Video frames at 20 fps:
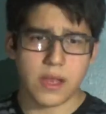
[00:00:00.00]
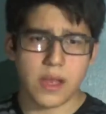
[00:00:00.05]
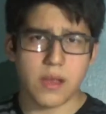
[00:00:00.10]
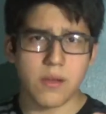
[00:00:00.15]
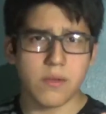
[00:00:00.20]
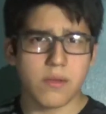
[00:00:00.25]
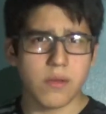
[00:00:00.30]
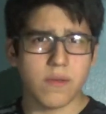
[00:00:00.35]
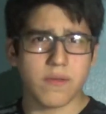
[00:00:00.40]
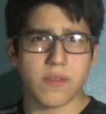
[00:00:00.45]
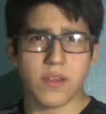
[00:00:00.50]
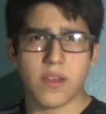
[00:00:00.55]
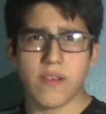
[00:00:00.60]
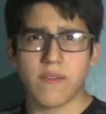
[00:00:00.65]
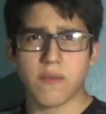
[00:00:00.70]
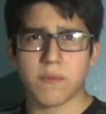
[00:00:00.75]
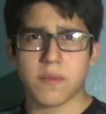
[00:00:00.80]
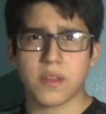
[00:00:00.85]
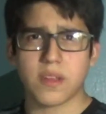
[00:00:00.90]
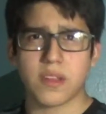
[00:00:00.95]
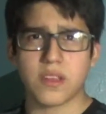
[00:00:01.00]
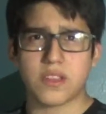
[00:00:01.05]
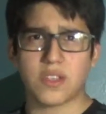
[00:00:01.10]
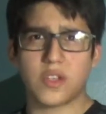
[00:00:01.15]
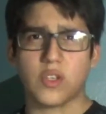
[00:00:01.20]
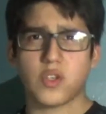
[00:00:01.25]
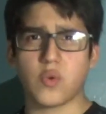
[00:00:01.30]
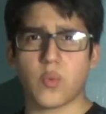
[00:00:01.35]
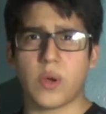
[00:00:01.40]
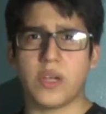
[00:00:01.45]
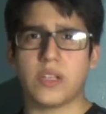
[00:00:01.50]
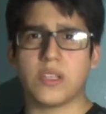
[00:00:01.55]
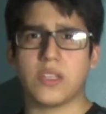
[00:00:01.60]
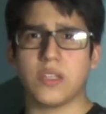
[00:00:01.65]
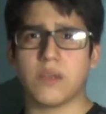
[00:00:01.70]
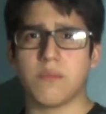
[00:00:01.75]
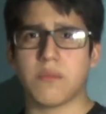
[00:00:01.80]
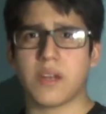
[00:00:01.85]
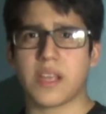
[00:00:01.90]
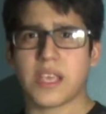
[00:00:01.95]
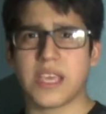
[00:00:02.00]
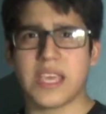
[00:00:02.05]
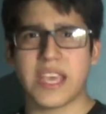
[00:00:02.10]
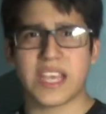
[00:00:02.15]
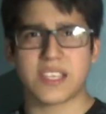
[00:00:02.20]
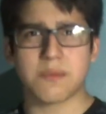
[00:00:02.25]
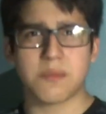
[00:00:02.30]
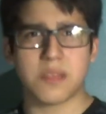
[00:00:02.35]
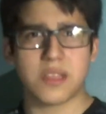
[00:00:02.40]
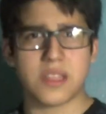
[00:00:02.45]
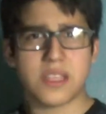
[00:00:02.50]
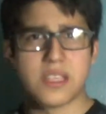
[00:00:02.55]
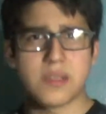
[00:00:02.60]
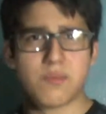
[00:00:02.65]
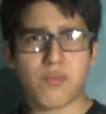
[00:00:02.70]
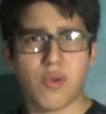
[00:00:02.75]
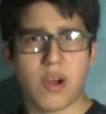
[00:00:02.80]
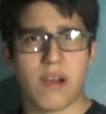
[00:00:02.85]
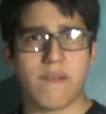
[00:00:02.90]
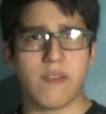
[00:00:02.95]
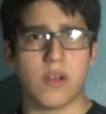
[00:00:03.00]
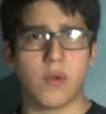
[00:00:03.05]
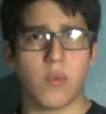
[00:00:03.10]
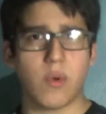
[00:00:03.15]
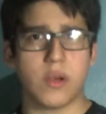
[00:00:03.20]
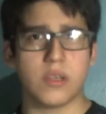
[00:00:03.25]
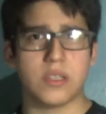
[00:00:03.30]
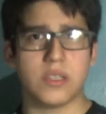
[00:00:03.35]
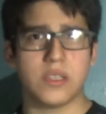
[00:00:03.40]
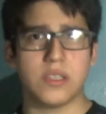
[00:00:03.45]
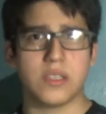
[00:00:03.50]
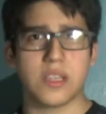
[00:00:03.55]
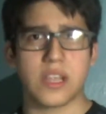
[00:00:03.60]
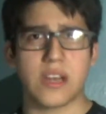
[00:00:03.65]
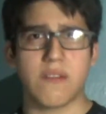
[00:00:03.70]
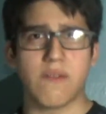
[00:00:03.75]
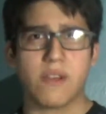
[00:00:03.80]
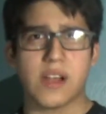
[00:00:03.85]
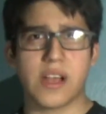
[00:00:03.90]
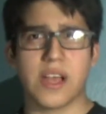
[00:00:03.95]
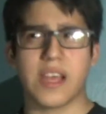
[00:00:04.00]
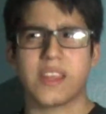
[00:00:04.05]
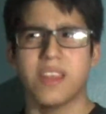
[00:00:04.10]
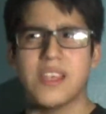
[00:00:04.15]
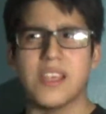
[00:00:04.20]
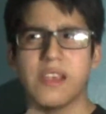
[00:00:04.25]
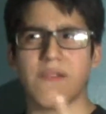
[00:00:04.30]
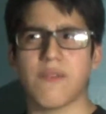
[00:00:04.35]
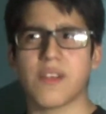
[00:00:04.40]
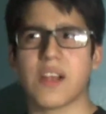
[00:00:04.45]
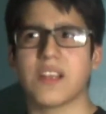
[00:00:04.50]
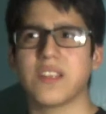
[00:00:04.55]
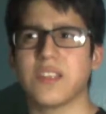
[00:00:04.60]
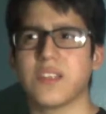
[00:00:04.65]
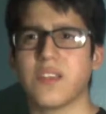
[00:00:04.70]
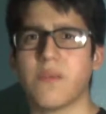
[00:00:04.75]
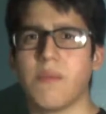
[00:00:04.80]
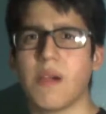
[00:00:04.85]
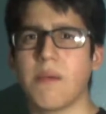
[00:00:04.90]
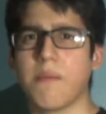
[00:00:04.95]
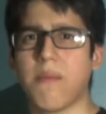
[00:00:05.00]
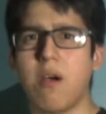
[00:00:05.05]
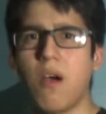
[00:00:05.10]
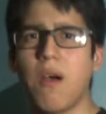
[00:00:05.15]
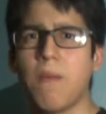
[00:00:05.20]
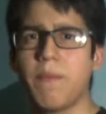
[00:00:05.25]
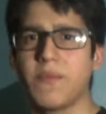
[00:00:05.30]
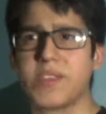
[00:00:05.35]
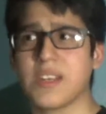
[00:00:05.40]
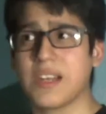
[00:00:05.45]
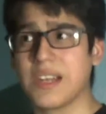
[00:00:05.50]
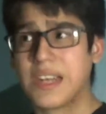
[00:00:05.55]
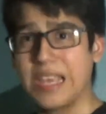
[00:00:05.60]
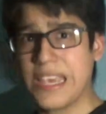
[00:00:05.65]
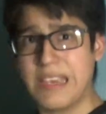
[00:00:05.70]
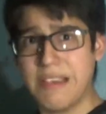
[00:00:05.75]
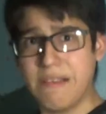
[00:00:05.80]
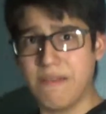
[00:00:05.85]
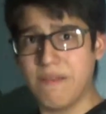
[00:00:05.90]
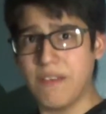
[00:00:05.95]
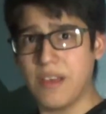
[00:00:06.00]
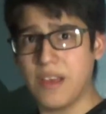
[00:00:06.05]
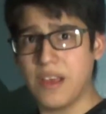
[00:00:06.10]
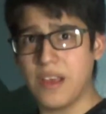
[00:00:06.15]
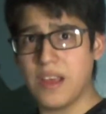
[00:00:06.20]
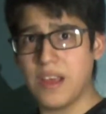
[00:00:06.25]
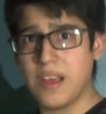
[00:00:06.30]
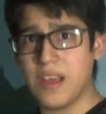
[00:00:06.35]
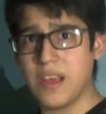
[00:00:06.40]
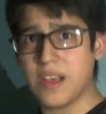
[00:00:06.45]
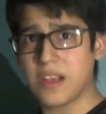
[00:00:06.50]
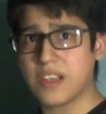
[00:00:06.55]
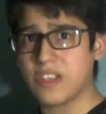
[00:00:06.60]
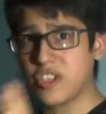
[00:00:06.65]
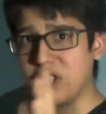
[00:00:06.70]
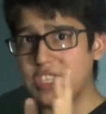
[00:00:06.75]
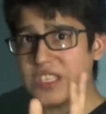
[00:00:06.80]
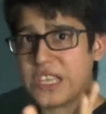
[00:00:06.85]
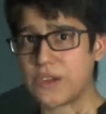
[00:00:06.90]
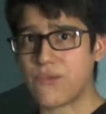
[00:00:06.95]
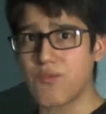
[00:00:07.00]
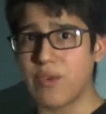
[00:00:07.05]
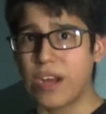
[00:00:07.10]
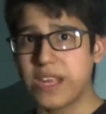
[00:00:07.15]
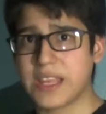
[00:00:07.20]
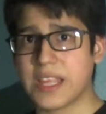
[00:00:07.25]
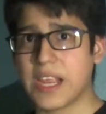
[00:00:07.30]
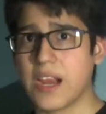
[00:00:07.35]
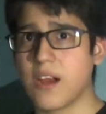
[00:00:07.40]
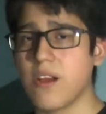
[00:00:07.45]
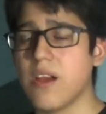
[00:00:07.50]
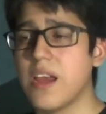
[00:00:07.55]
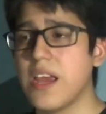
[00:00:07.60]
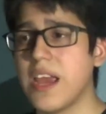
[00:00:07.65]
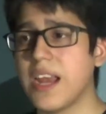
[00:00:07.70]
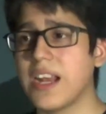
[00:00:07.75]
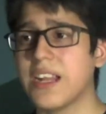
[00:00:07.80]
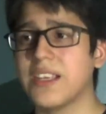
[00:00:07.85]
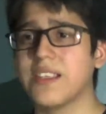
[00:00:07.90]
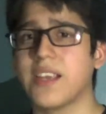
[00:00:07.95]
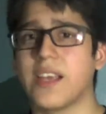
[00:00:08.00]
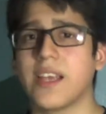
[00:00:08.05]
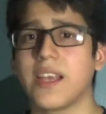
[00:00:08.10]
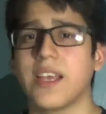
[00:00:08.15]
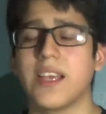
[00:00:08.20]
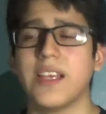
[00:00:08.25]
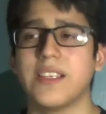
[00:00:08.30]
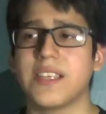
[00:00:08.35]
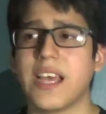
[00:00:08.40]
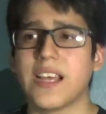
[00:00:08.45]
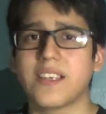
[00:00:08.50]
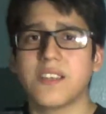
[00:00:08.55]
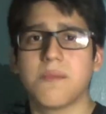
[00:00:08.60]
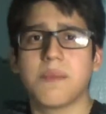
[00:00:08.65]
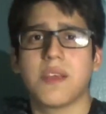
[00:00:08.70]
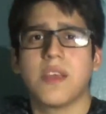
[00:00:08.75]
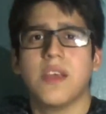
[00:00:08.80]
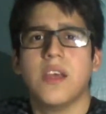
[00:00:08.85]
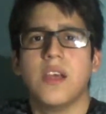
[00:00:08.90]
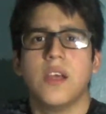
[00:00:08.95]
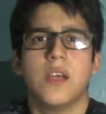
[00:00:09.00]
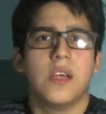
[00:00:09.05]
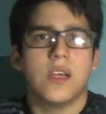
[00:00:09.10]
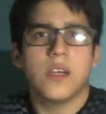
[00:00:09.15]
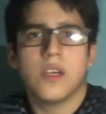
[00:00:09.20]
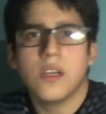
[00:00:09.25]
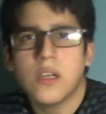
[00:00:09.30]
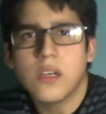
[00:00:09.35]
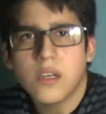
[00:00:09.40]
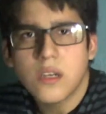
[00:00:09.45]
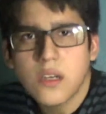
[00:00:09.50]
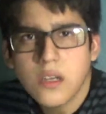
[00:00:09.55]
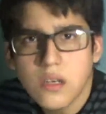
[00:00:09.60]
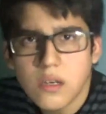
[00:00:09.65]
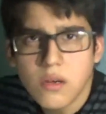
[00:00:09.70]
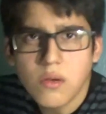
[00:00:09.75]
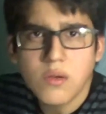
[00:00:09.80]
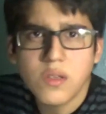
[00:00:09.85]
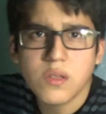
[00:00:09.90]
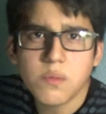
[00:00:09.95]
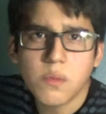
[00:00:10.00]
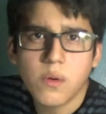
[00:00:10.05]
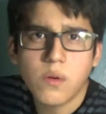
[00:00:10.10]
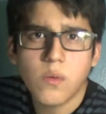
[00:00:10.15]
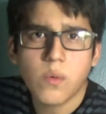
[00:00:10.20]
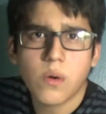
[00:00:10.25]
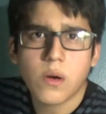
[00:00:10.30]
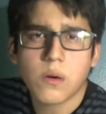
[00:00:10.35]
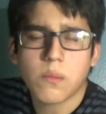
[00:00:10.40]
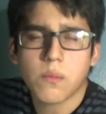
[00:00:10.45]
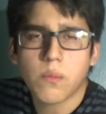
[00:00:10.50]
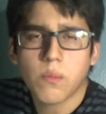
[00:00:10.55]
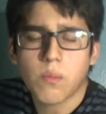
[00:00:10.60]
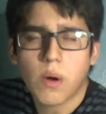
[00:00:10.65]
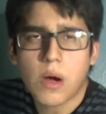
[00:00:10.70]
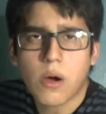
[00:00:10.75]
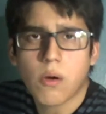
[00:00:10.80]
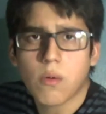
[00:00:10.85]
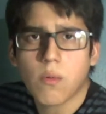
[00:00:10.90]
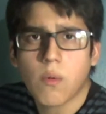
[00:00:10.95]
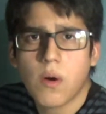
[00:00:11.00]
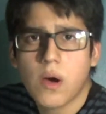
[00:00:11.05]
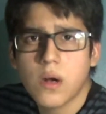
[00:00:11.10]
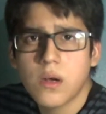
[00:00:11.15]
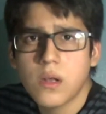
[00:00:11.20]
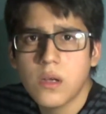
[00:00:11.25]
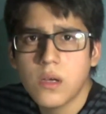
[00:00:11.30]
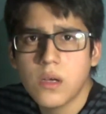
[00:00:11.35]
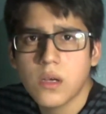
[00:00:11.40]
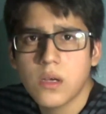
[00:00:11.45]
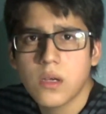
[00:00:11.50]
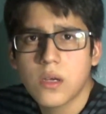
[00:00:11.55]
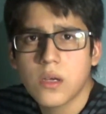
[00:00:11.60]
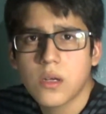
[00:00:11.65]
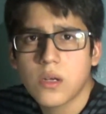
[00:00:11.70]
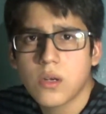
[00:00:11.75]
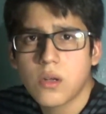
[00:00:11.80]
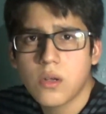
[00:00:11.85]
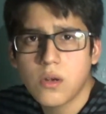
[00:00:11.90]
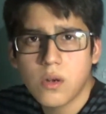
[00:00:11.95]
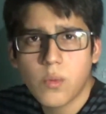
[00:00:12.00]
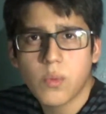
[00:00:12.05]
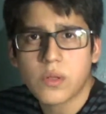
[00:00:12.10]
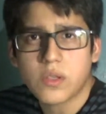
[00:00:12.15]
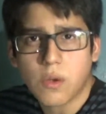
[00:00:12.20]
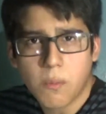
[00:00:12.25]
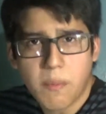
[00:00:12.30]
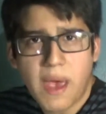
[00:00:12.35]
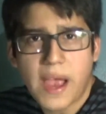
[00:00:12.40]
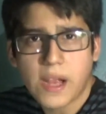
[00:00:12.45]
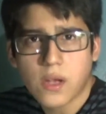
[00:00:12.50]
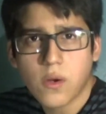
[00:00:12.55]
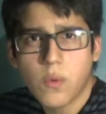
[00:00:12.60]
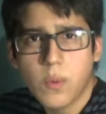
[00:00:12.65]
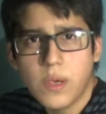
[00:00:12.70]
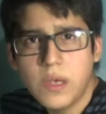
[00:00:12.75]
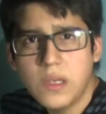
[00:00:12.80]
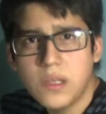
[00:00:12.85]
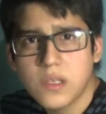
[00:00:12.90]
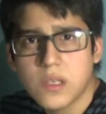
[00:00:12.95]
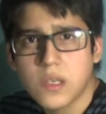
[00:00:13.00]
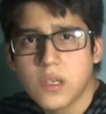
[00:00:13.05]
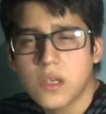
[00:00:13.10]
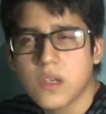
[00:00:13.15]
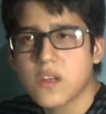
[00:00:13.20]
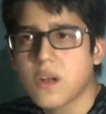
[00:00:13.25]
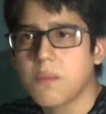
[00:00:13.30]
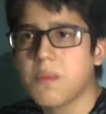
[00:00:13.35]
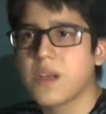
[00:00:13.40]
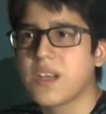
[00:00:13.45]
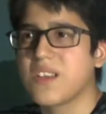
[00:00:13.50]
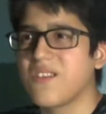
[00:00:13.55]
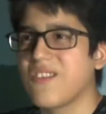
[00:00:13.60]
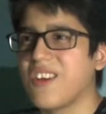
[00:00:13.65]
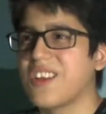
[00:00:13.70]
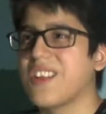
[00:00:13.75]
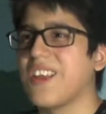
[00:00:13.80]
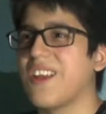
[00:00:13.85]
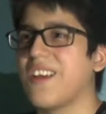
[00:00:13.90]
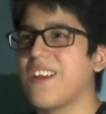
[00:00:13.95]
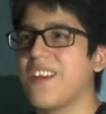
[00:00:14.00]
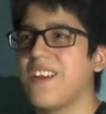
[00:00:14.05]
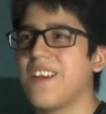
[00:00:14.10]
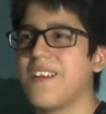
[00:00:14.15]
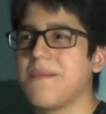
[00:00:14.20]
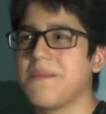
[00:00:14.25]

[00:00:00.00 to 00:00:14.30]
I don't know if he ever been in a situation, but like he asked me these private questions, and I think he forgot to tell my mom to leave, cause she's like right there, and he's asking me, "Do you smoke marijuana? Do you know what tobacco is?" I'm like right there.